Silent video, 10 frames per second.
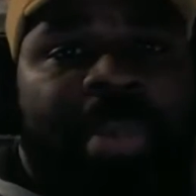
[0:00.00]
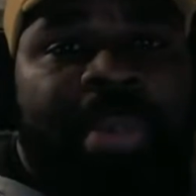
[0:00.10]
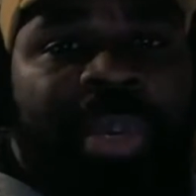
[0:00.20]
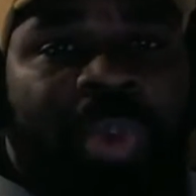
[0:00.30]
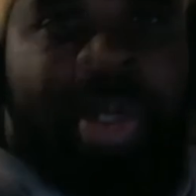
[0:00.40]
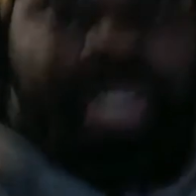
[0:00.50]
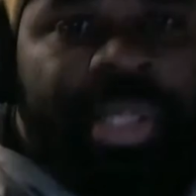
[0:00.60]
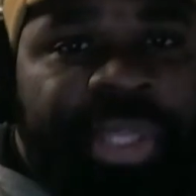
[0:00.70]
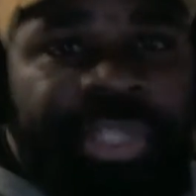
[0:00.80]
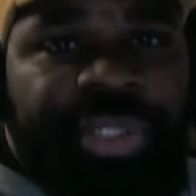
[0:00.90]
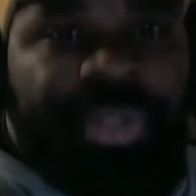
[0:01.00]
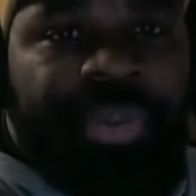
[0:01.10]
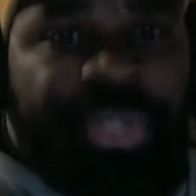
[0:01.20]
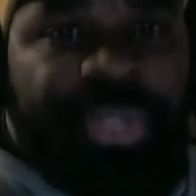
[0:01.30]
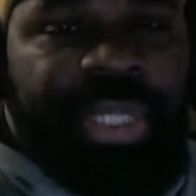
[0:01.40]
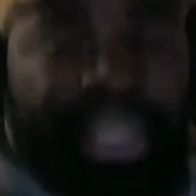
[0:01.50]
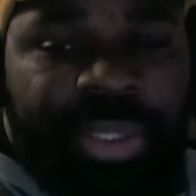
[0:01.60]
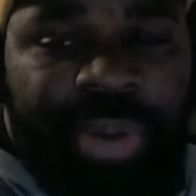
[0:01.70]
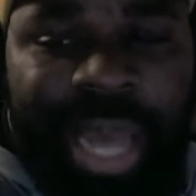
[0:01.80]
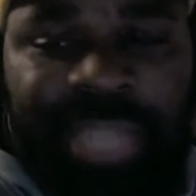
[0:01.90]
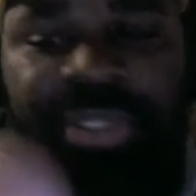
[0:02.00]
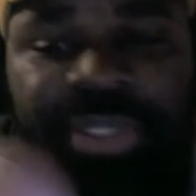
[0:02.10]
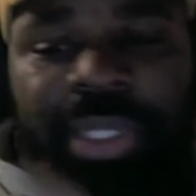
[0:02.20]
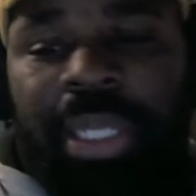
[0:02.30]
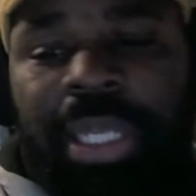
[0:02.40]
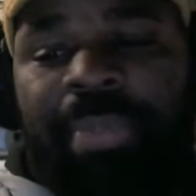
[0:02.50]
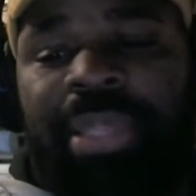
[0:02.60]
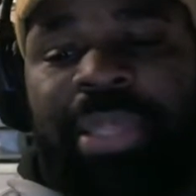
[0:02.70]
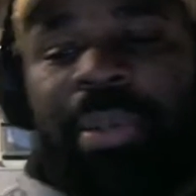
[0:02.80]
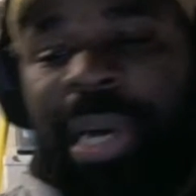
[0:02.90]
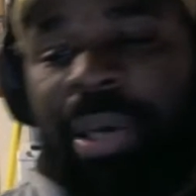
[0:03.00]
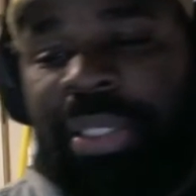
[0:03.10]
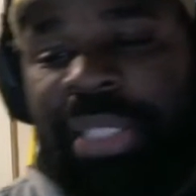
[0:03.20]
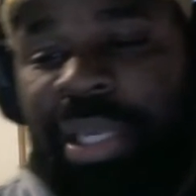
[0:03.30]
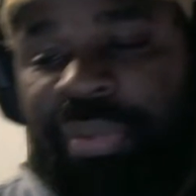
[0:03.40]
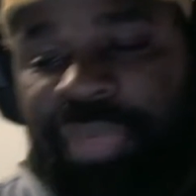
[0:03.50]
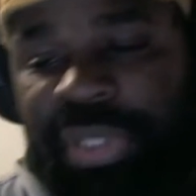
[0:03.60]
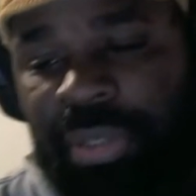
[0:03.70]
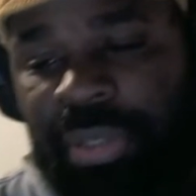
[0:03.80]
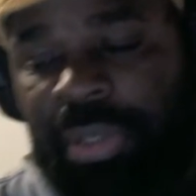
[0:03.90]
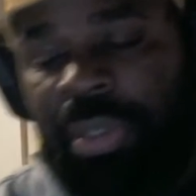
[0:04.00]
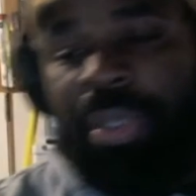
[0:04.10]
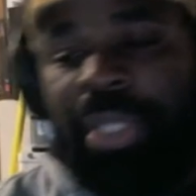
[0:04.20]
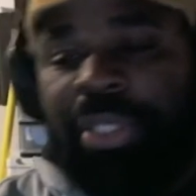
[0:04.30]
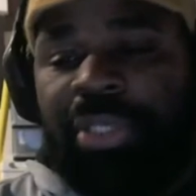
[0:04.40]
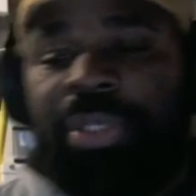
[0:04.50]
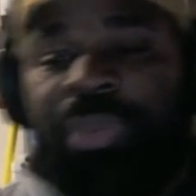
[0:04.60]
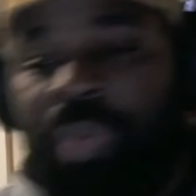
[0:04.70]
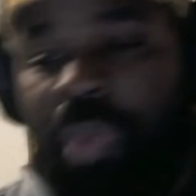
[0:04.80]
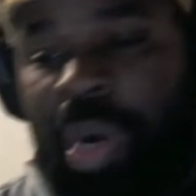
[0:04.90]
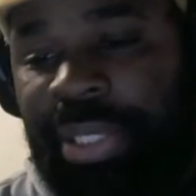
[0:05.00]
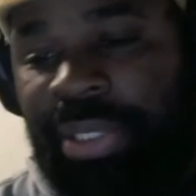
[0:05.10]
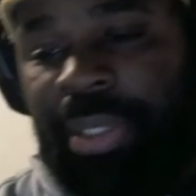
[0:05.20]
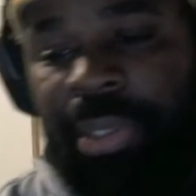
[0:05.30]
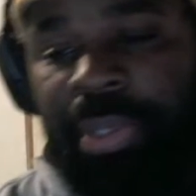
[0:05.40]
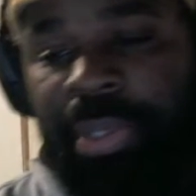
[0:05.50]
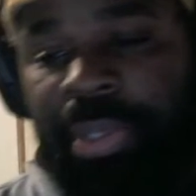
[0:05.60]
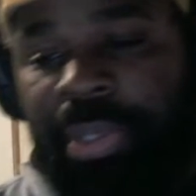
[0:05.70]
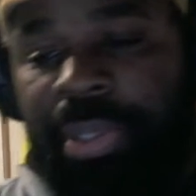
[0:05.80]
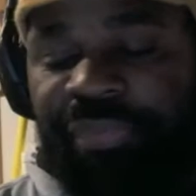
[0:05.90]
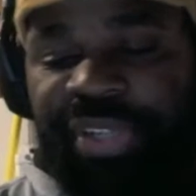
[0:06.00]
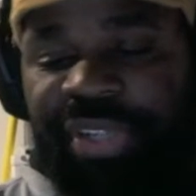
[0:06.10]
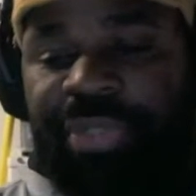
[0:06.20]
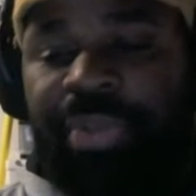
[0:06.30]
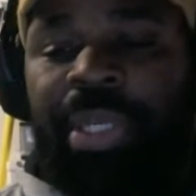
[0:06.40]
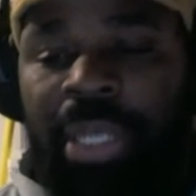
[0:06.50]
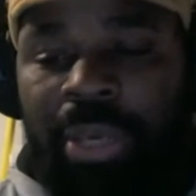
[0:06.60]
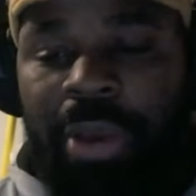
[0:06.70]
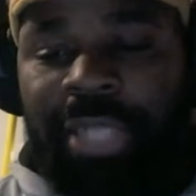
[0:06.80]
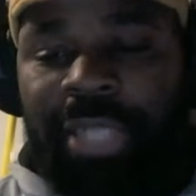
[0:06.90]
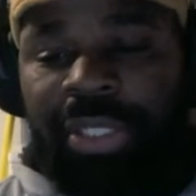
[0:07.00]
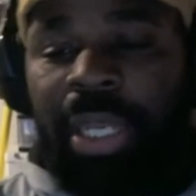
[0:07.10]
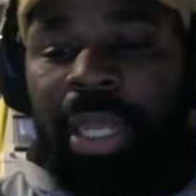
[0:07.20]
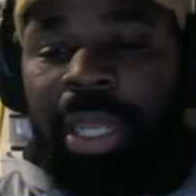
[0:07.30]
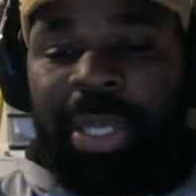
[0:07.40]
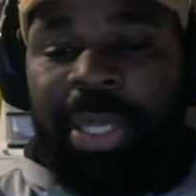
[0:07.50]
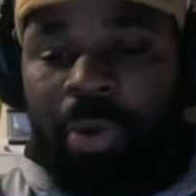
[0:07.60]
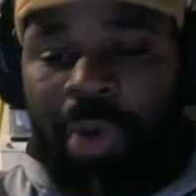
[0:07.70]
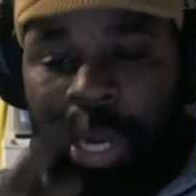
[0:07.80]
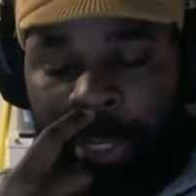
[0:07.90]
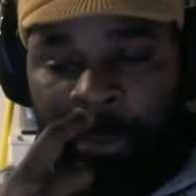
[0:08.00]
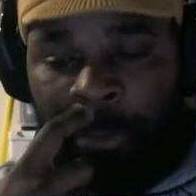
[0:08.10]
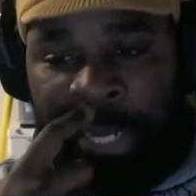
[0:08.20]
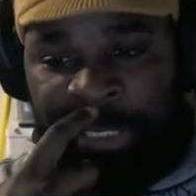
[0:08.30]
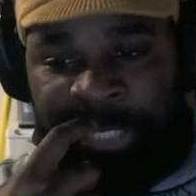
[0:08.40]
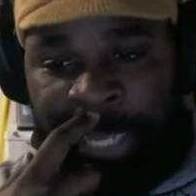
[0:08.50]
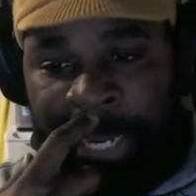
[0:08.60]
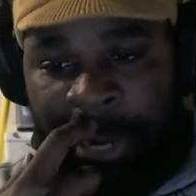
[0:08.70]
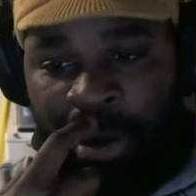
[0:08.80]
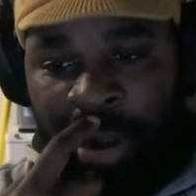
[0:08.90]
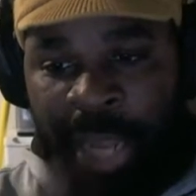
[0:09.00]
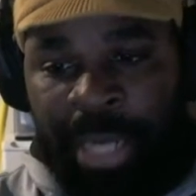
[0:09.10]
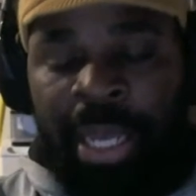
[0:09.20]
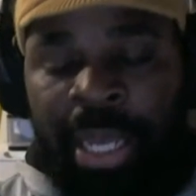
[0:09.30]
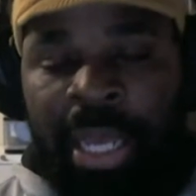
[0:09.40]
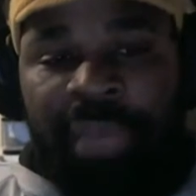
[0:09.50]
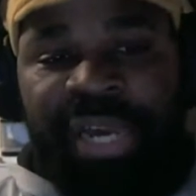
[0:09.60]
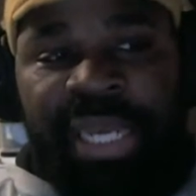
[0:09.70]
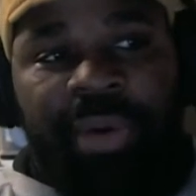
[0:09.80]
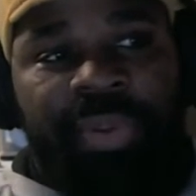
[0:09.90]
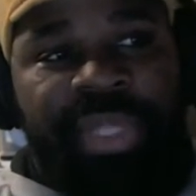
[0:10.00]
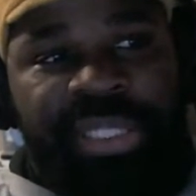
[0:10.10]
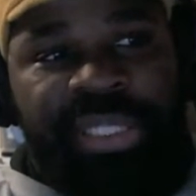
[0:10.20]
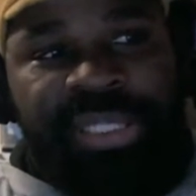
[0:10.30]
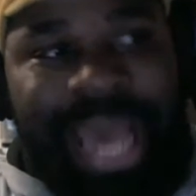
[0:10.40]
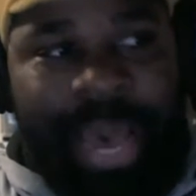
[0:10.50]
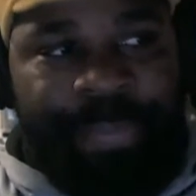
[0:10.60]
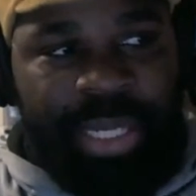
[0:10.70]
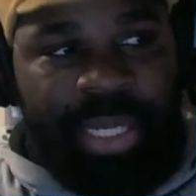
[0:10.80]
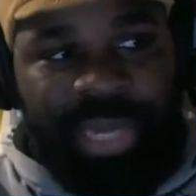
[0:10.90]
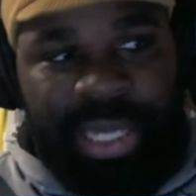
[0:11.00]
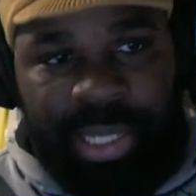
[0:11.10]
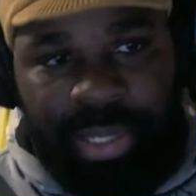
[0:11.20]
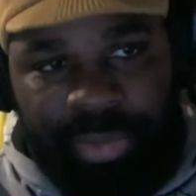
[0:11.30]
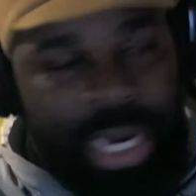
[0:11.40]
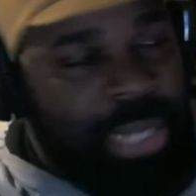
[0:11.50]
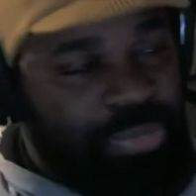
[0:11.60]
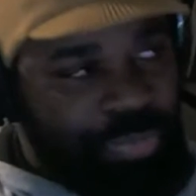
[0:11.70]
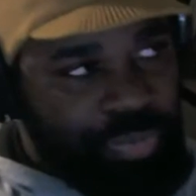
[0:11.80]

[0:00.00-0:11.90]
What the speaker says: I mean, one of the things you do is this. You actually limit the amount of television that your children watch. Like, visually, you actually limit. You go out of your way to say, all right, if I know this is happening in the media, right,